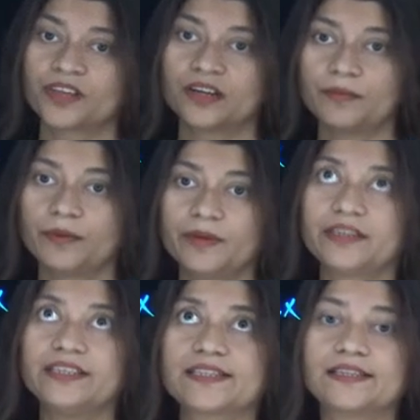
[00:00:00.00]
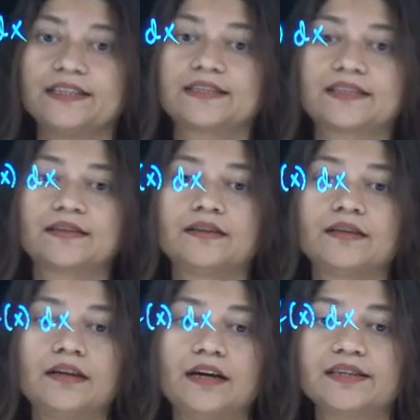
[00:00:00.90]
Remember, this is
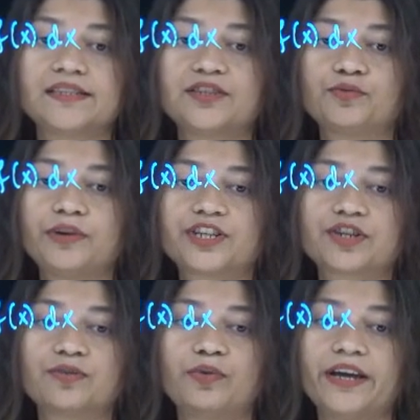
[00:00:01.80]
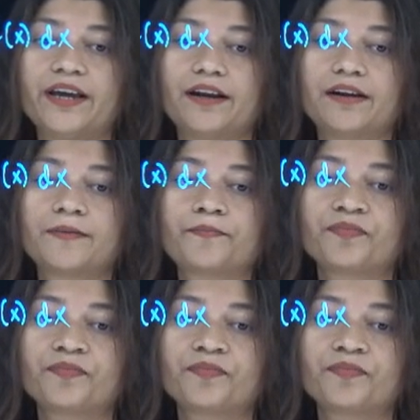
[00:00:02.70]
a situation where